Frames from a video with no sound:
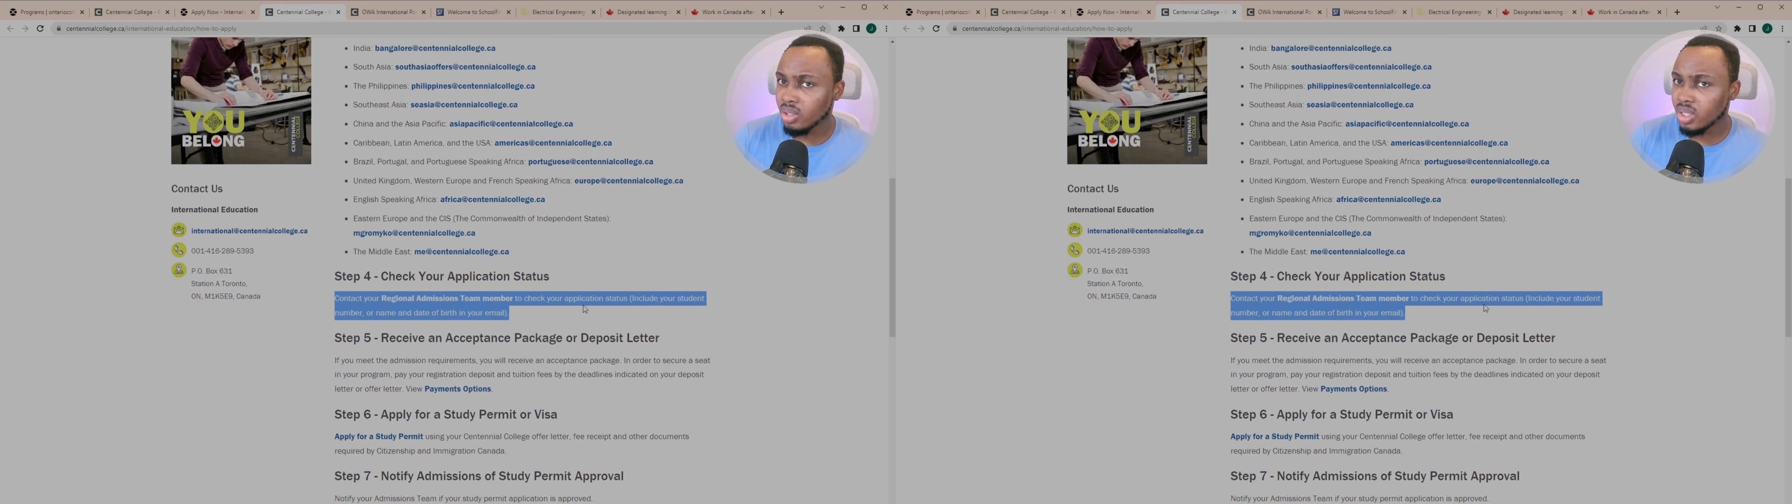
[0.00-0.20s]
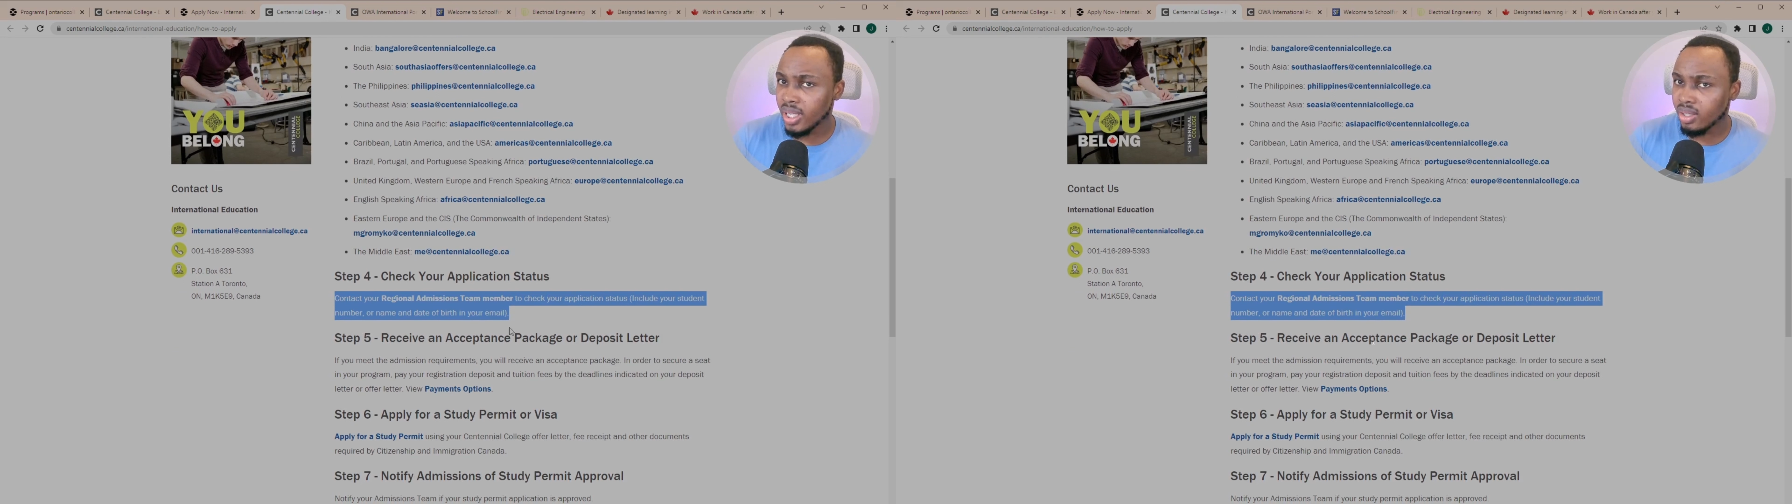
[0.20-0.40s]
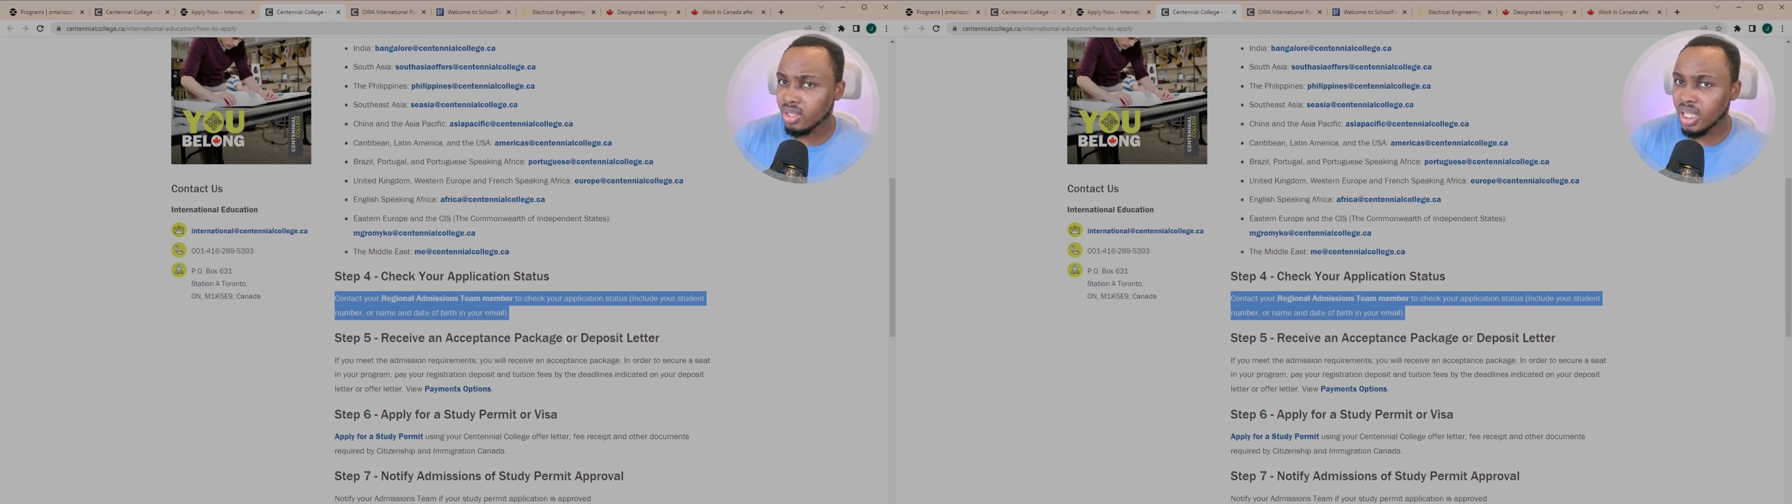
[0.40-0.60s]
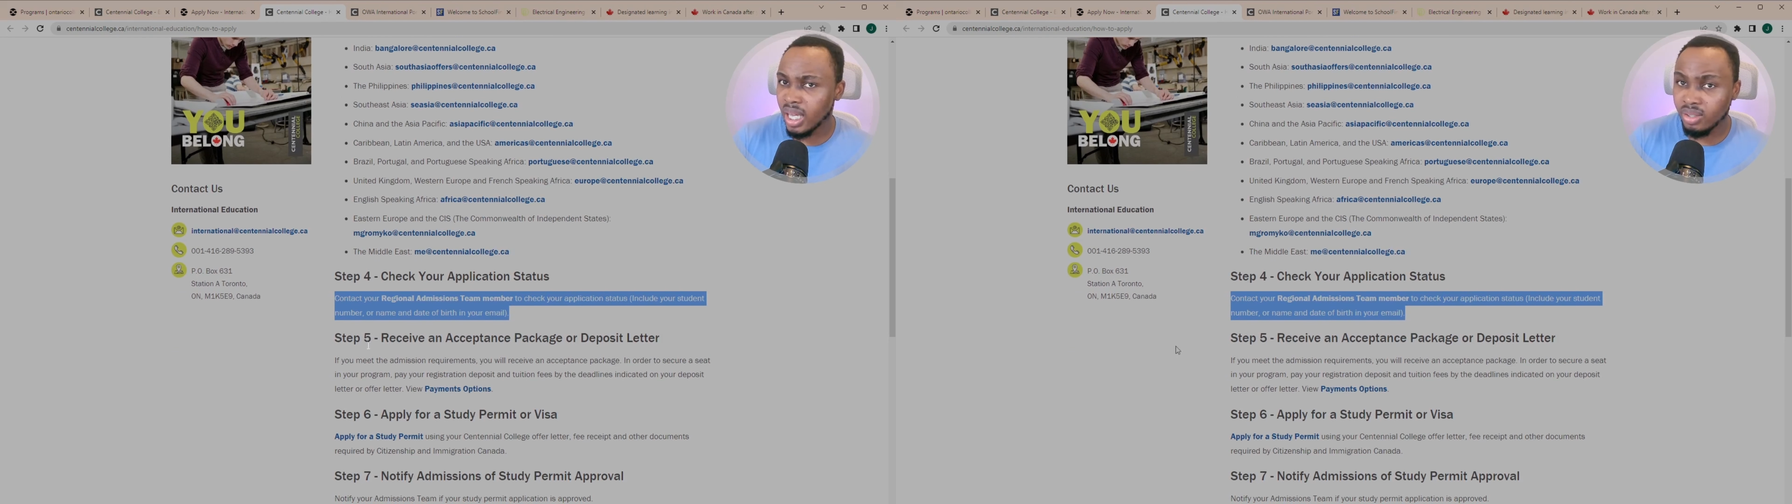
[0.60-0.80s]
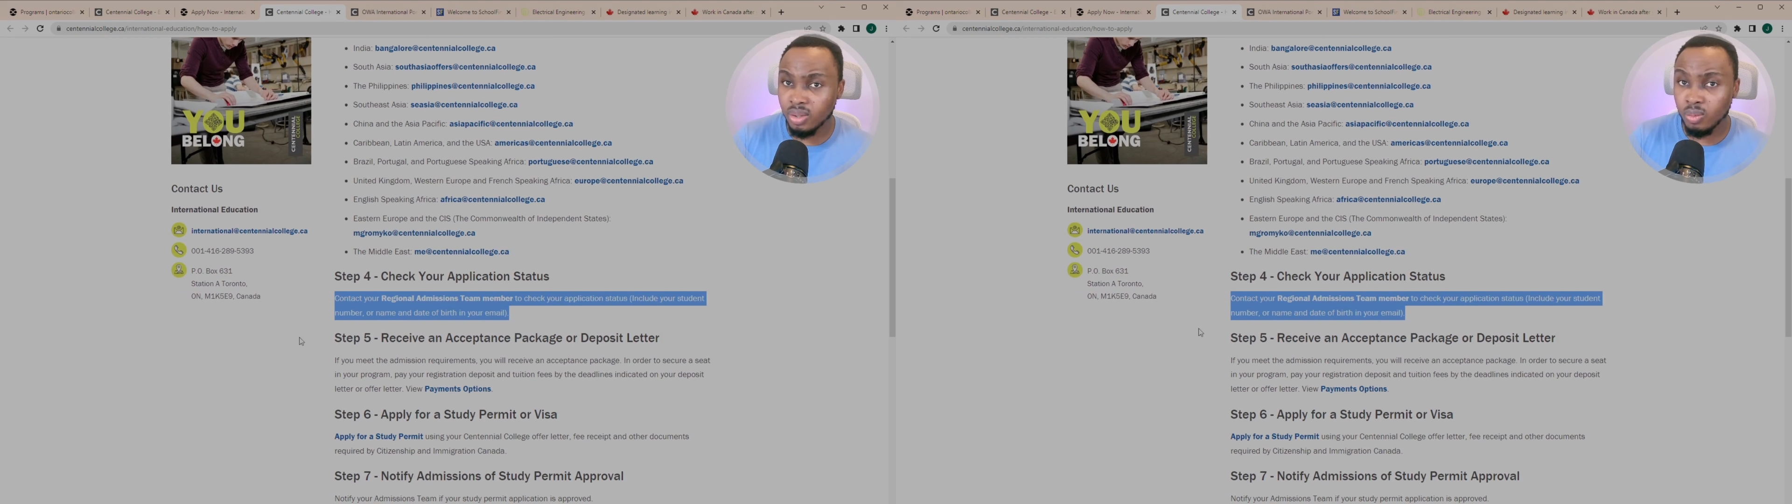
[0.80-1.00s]
check your
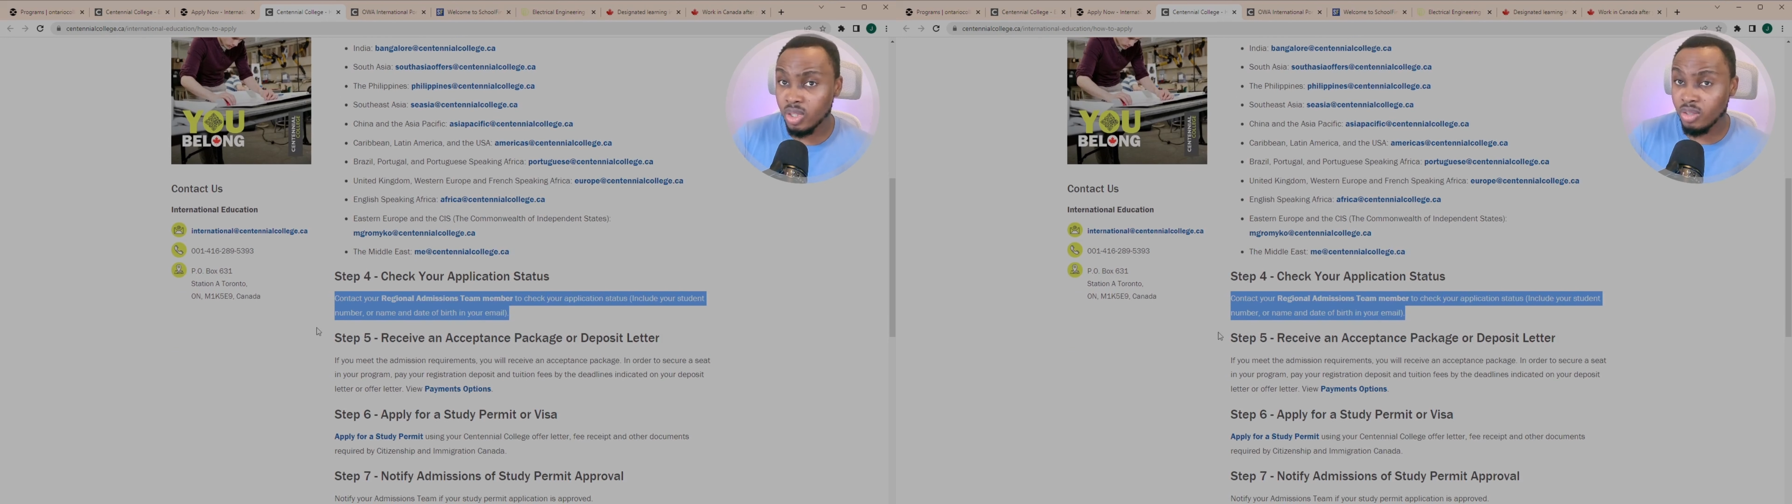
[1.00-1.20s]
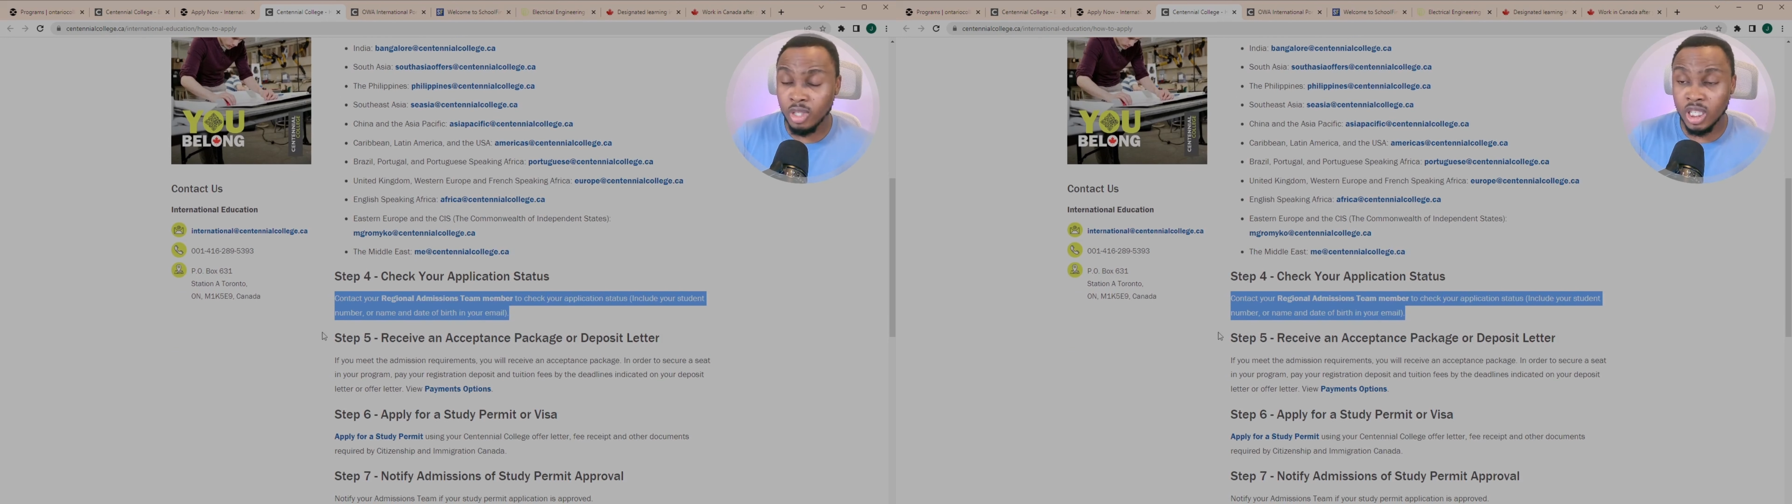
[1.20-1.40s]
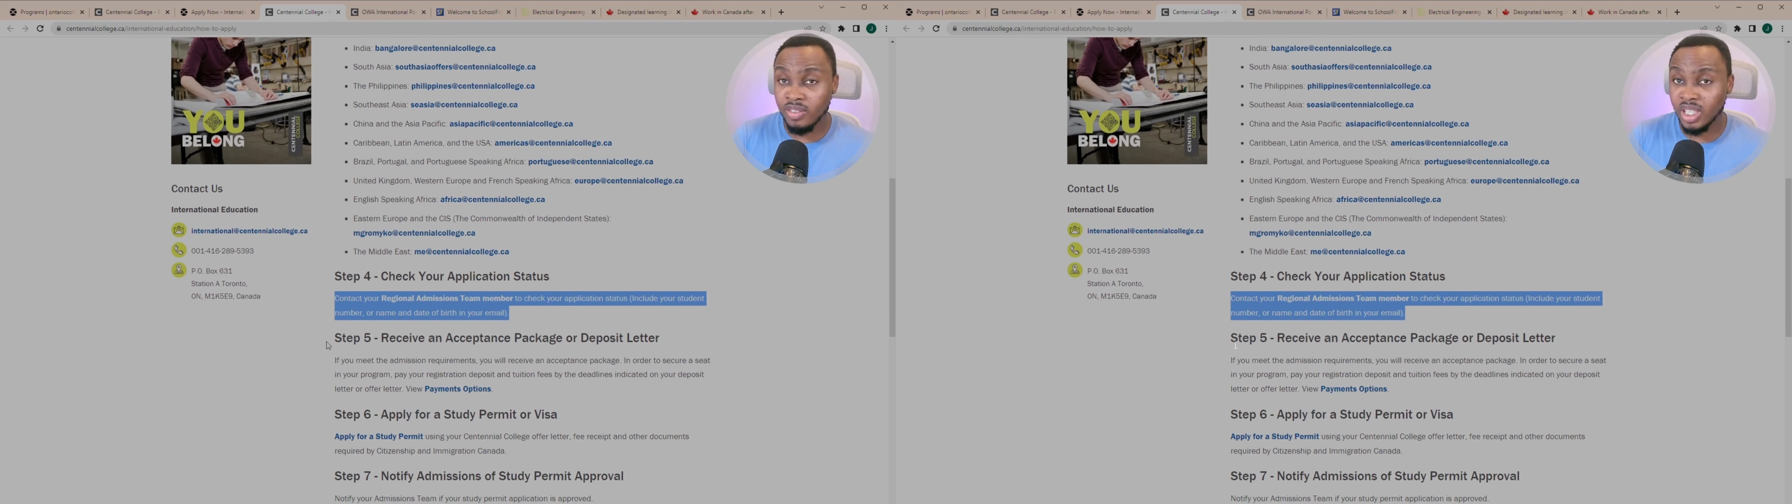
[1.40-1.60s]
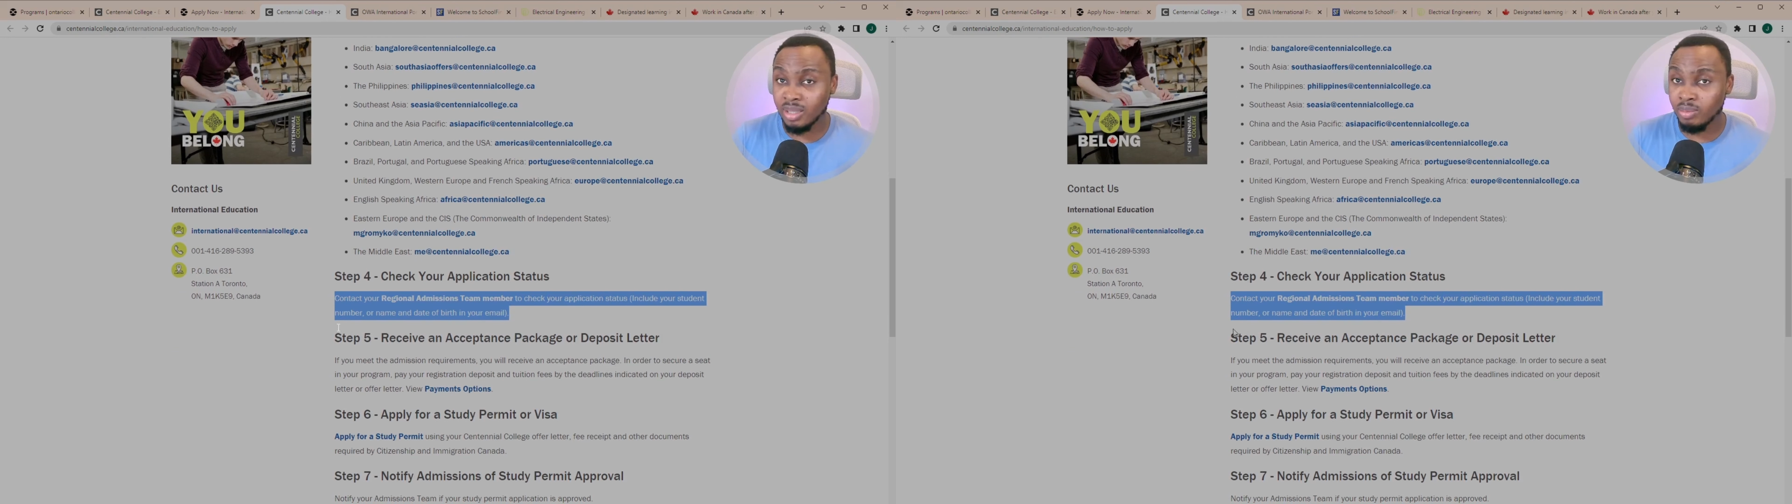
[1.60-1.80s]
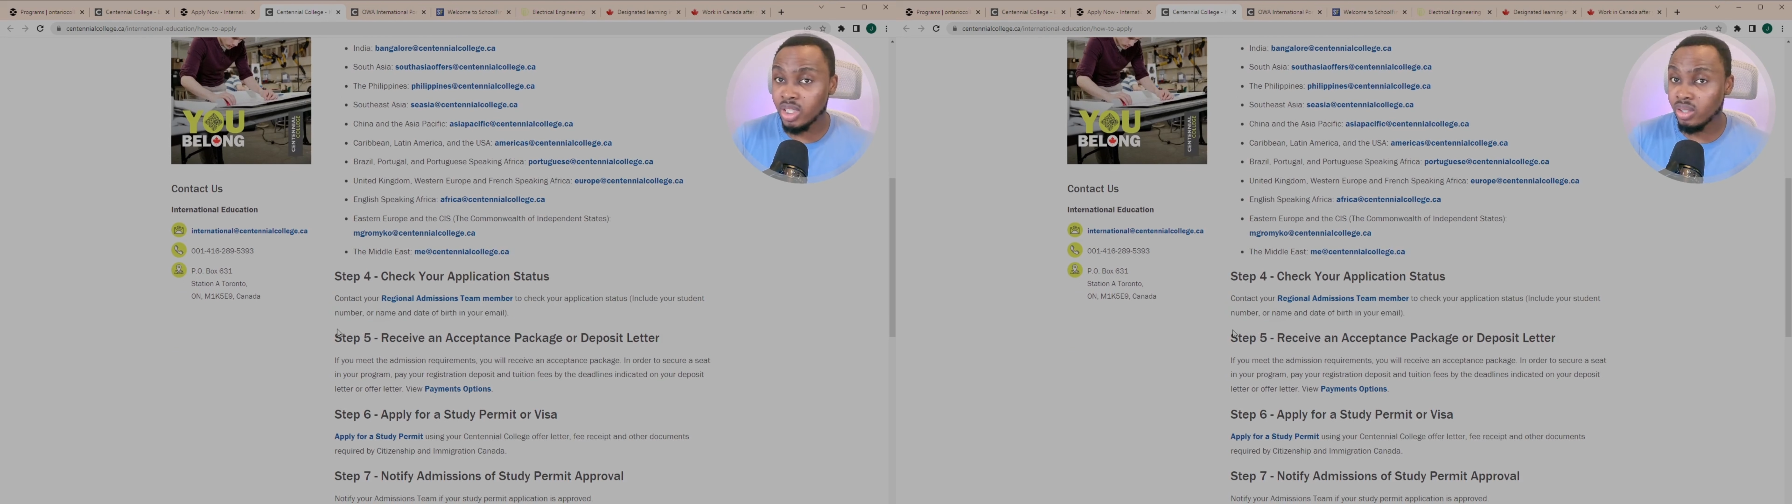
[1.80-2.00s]
status, once you've been given
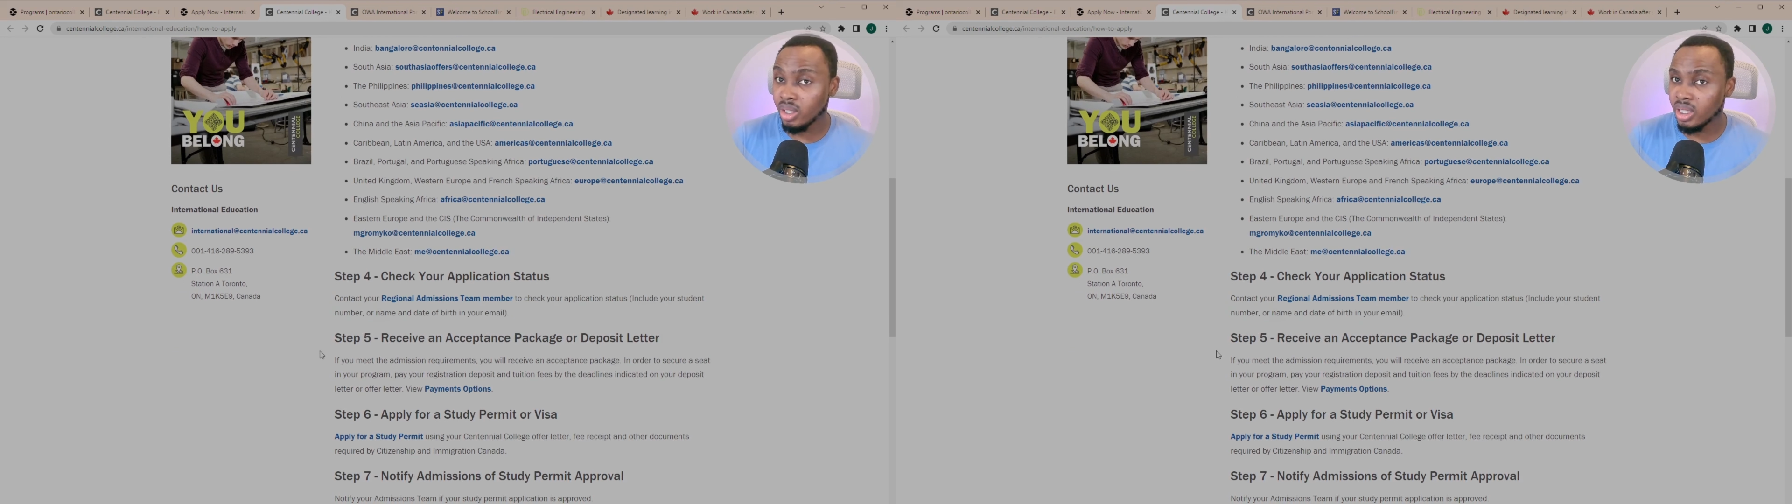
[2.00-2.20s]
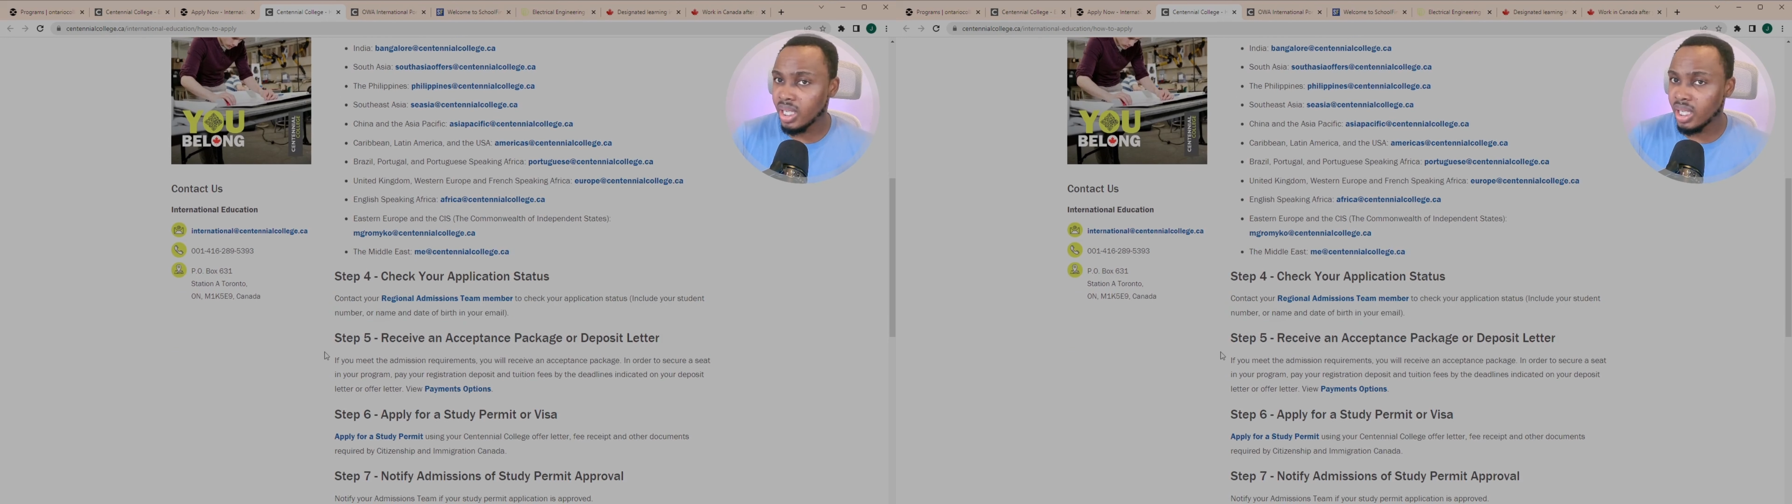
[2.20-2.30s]
admission,